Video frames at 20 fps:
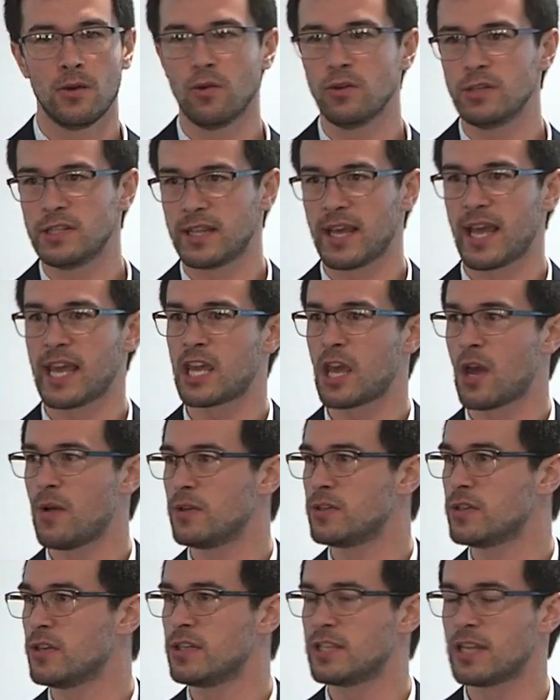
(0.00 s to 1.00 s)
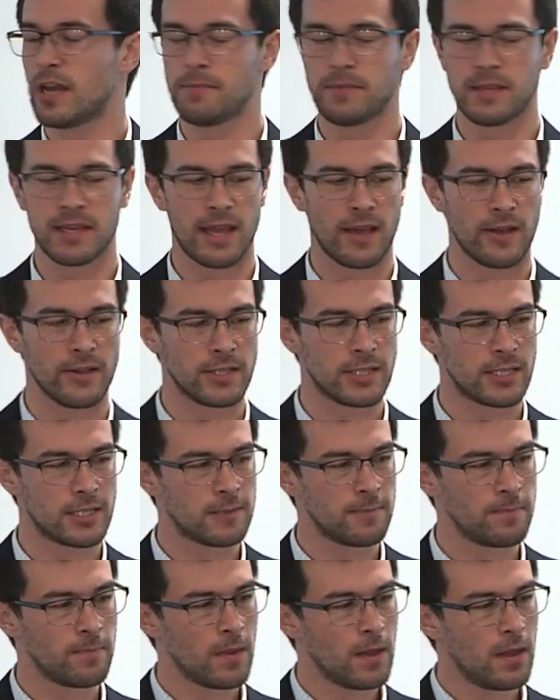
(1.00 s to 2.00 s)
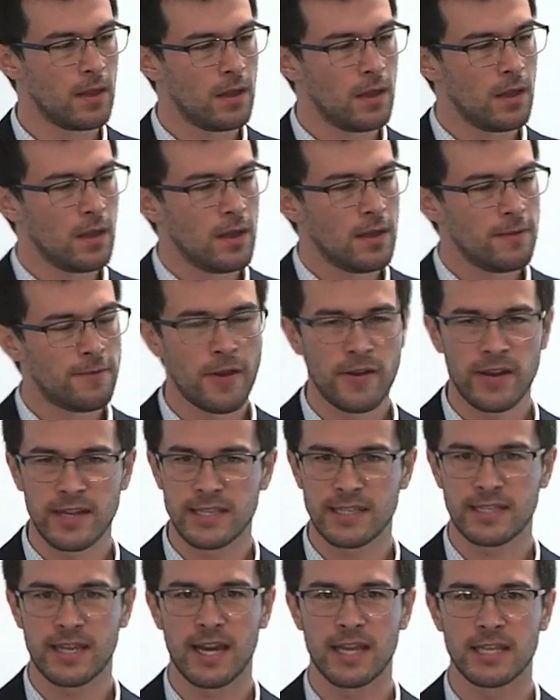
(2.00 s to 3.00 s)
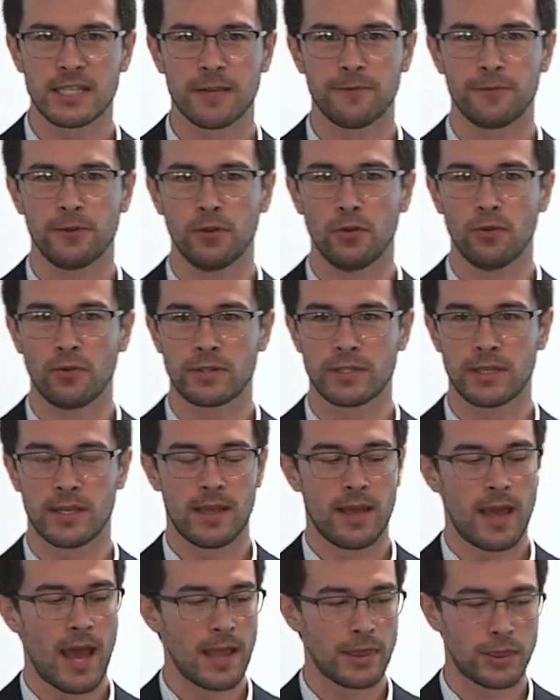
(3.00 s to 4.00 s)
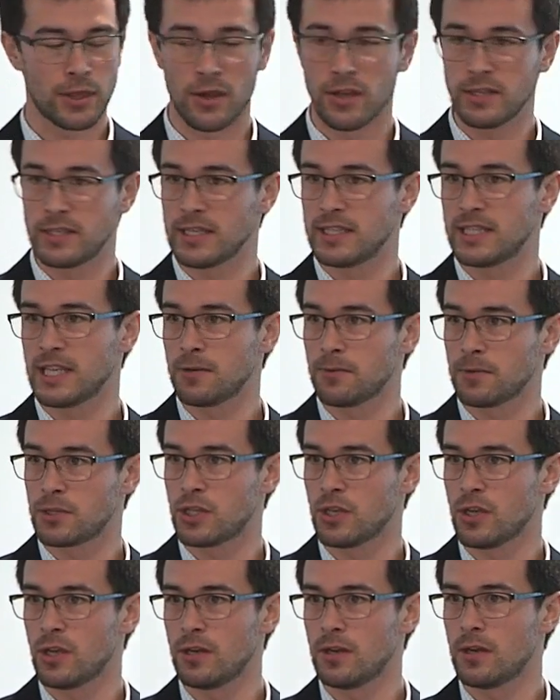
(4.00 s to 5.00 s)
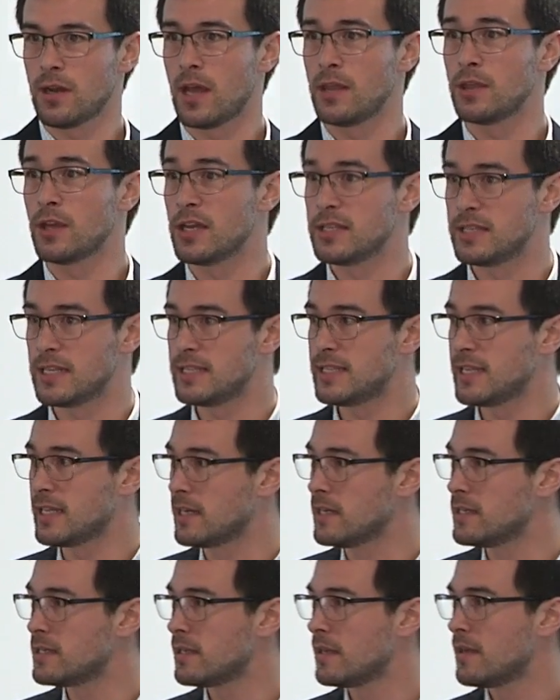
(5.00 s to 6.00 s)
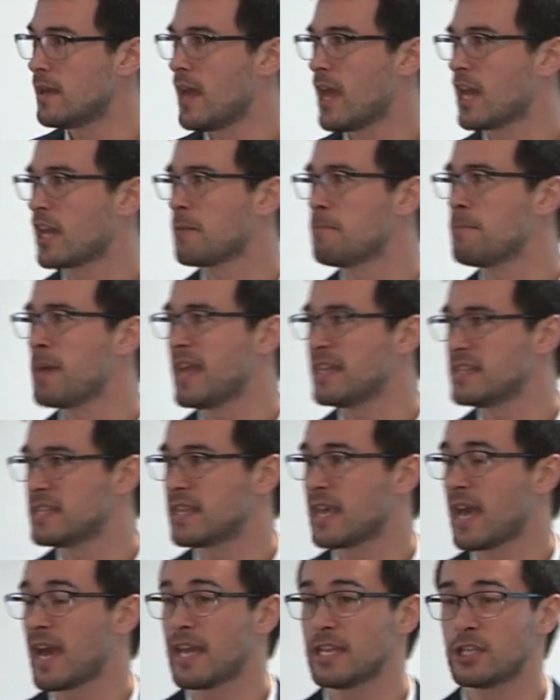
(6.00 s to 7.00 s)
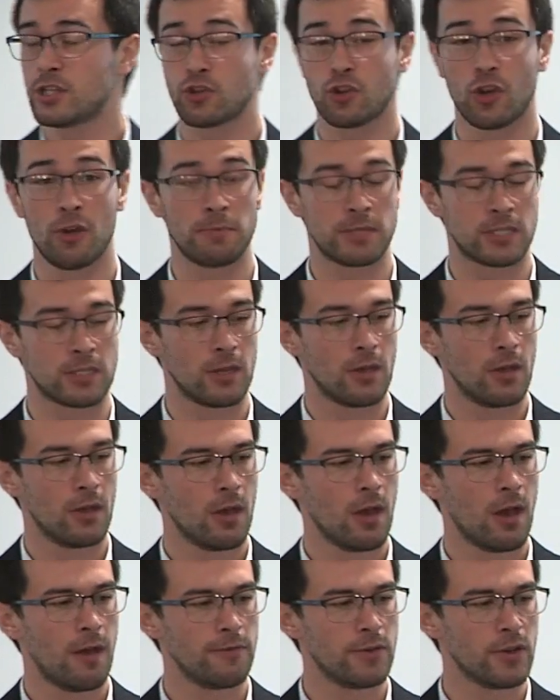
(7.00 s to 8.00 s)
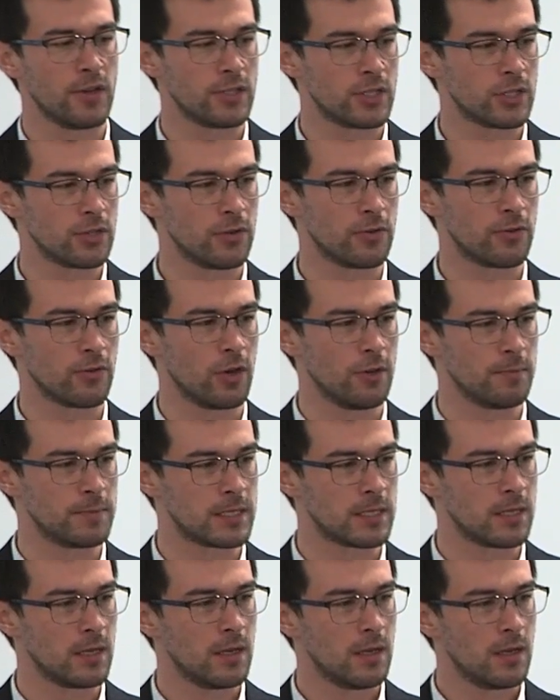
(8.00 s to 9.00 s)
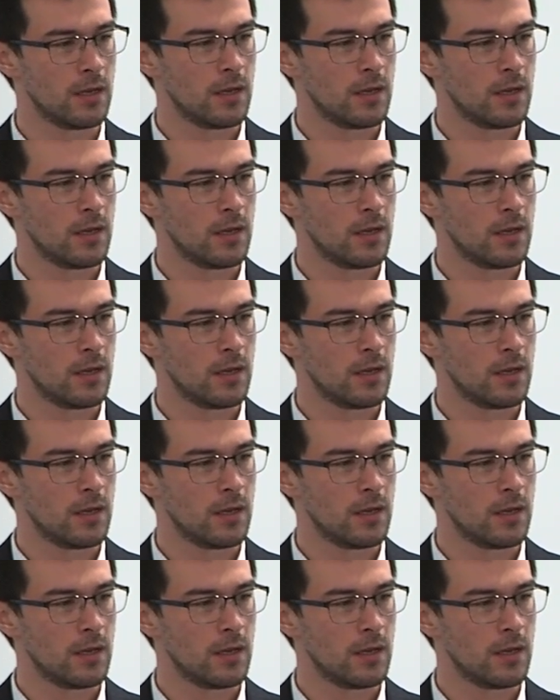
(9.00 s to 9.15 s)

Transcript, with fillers: or do they go and do something else? Various studies have looked at those that did return and those that didn't and compared to the age groups of those two groups.